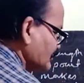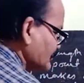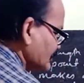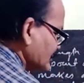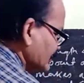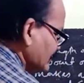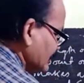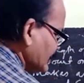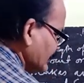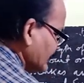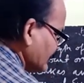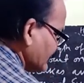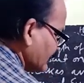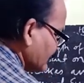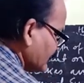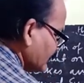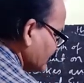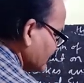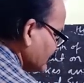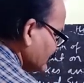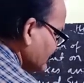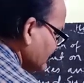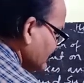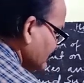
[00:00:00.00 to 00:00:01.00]
string.
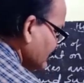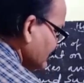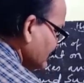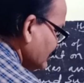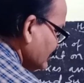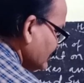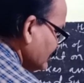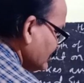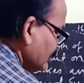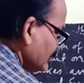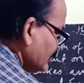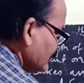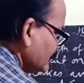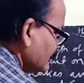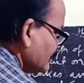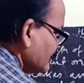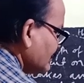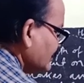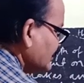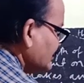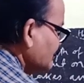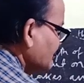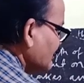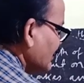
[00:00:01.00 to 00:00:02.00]

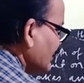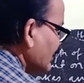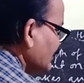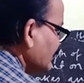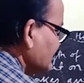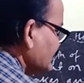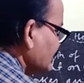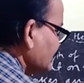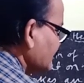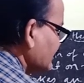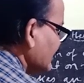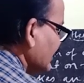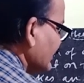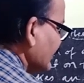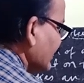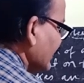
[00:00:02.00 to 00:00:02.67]
This much is the